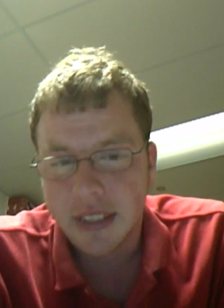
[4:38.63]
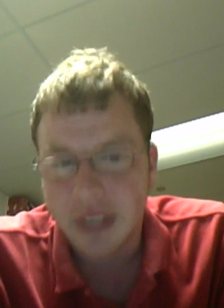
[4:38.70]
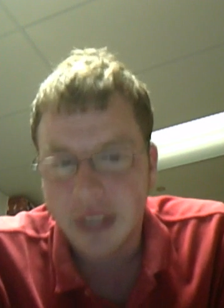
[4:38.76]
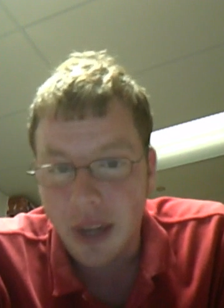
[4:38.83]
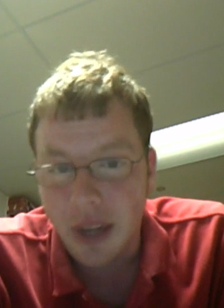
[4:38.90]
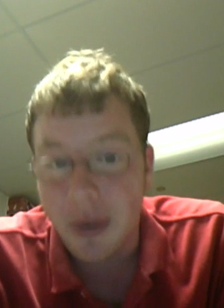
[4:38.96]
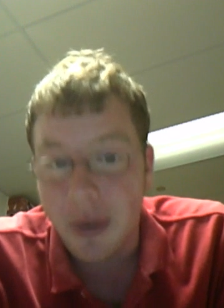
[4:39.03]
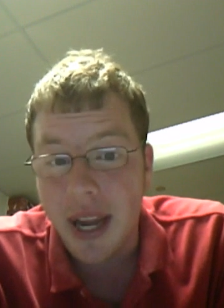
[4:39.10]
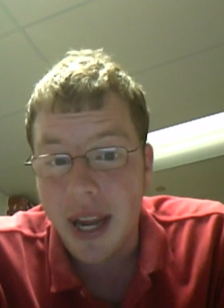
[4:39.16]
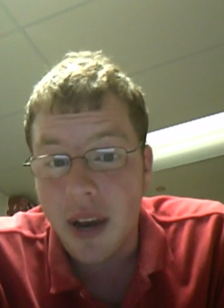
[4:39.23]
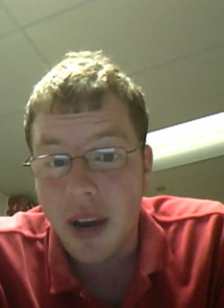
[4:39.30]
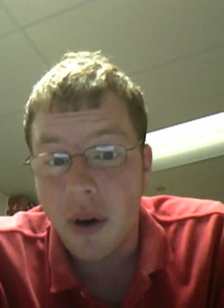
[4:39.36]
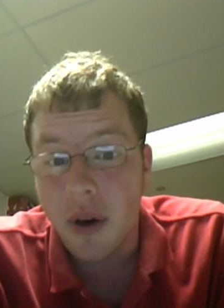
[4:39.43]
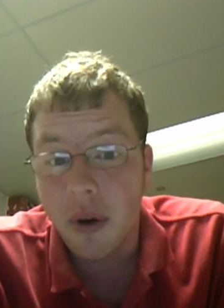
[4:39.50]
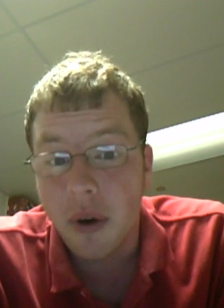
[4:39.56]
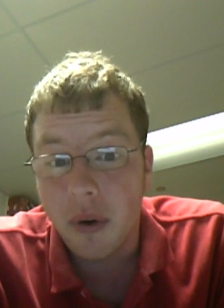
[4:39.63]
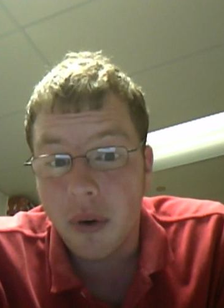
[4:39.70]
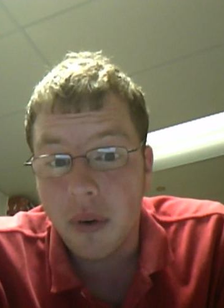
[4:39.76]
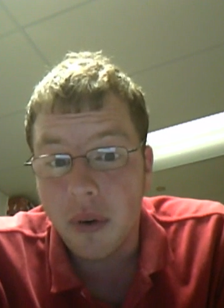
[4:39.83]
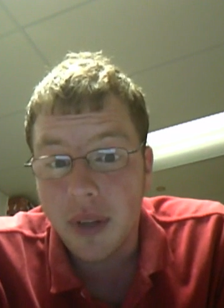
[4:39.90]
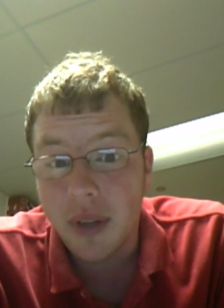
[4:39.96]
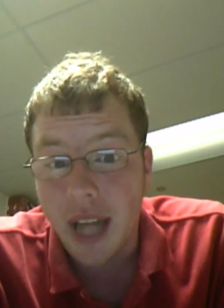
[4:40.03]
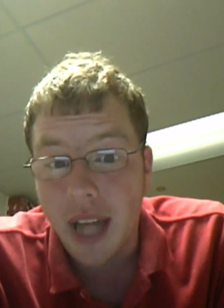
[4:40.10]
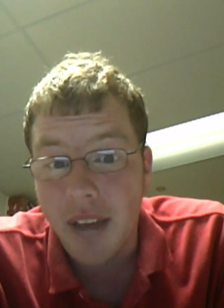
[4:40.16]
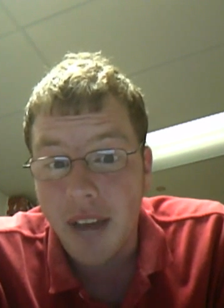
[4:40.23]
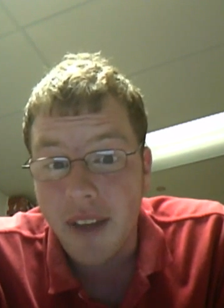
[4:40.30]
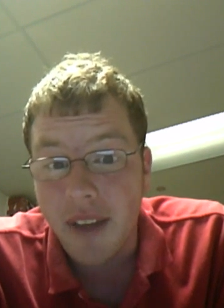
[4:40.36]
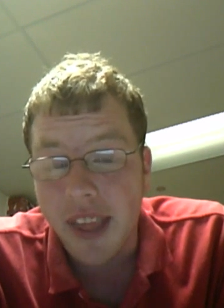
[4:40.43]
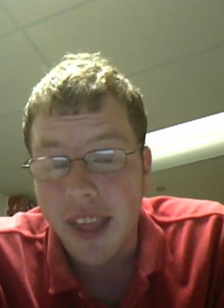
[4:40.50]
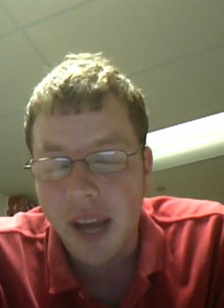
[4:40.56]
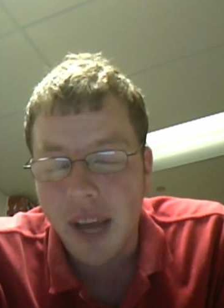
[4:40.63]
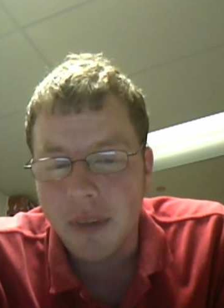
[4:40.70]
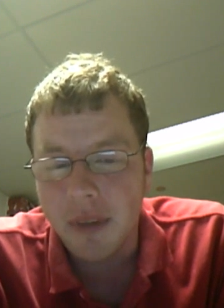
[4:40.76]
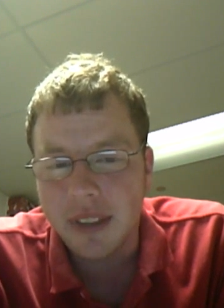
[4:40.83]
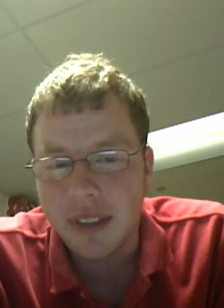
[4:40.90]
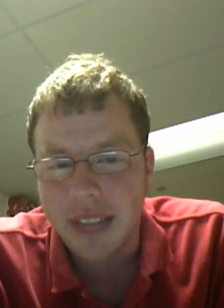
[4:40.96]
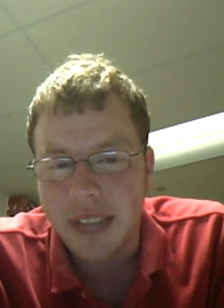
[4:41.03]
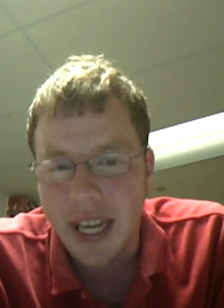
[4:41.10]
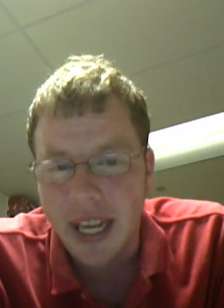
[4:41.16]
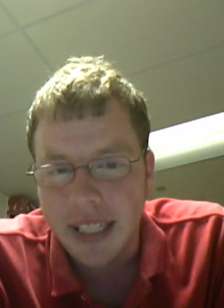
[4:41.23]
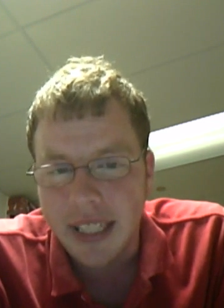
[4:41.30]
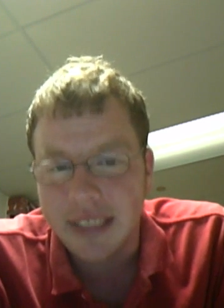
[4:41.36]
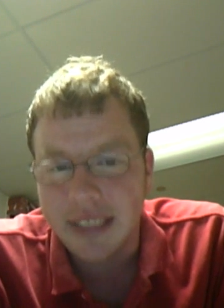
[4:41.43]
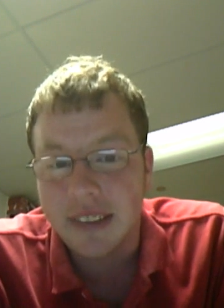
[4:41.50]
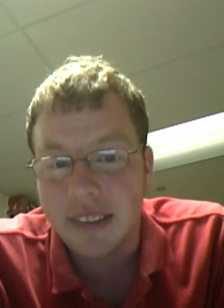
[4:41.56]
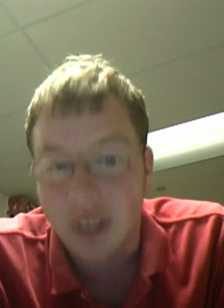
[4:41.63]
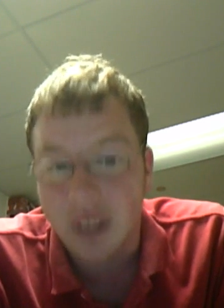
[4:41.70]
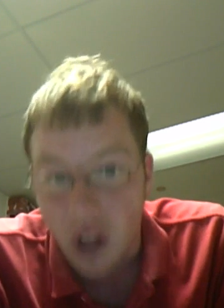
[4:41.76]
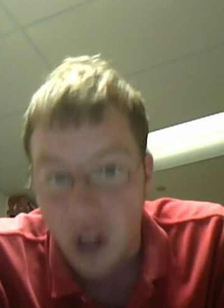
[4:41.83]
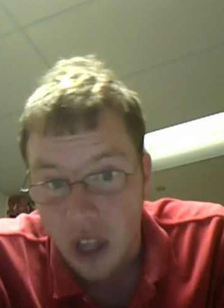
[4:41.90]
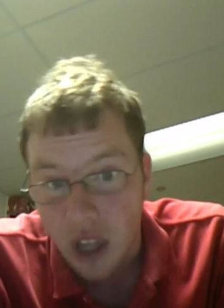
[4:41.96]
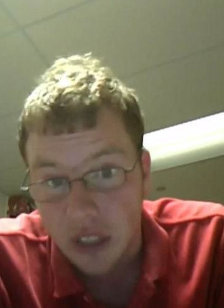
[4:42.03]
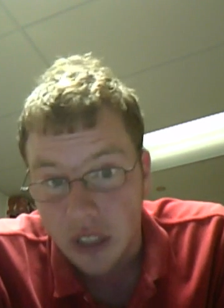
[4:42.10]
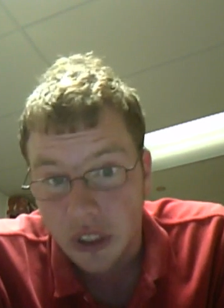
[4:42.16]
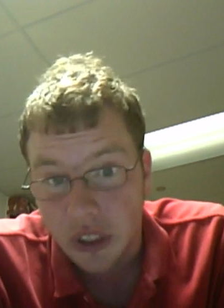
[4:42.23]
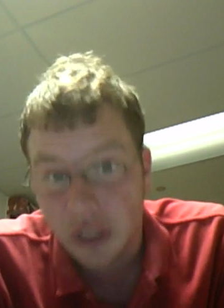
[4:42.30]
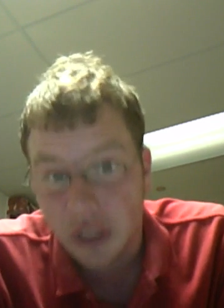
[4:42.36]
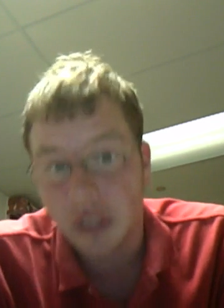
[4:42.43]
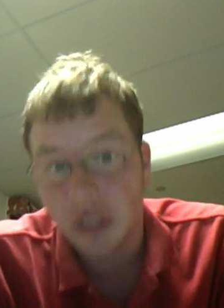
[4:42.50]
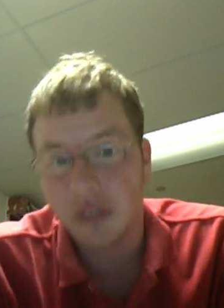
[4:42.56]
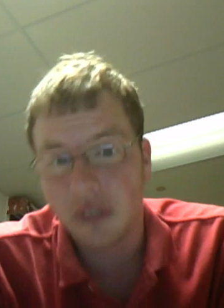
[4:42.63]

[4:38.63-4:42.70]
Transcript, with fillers: So that way it'll have a simultaneous launch.